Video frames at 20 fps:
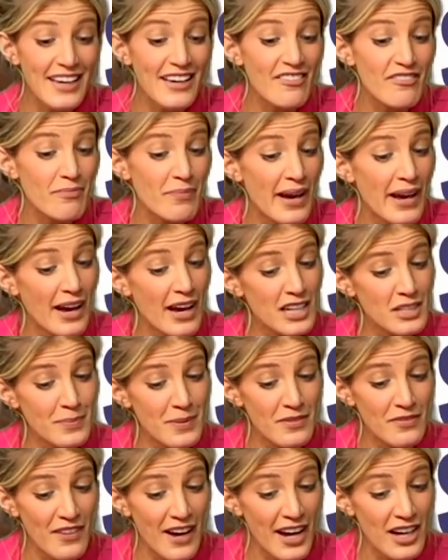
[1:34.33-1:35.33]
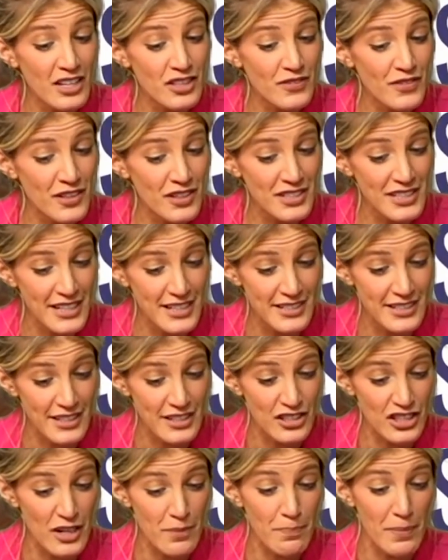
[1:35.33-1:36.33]
If my husband files for a
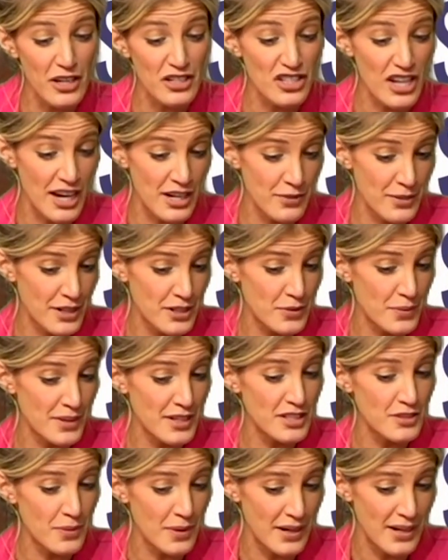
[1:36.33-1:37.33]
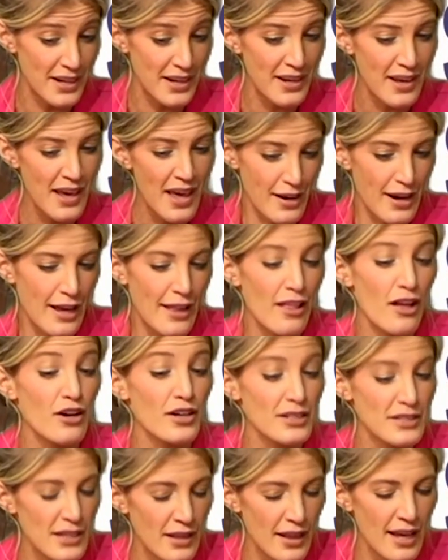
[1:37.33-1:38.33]
citizenship by January 2020, how long
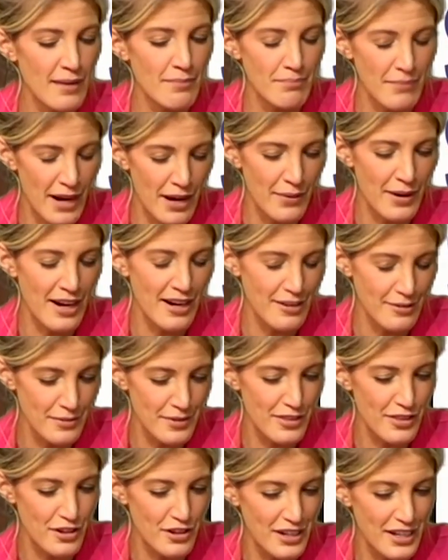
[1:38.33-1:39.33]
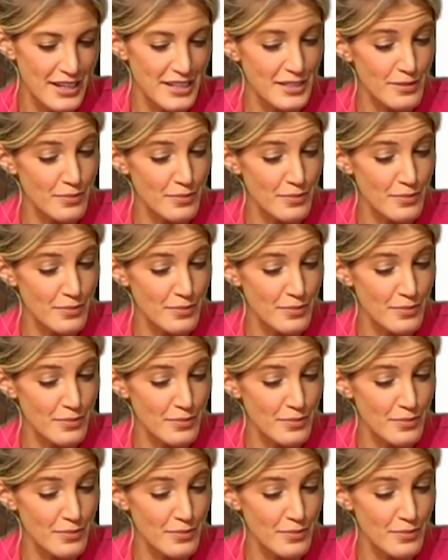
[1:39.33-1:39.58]
until my I-130 is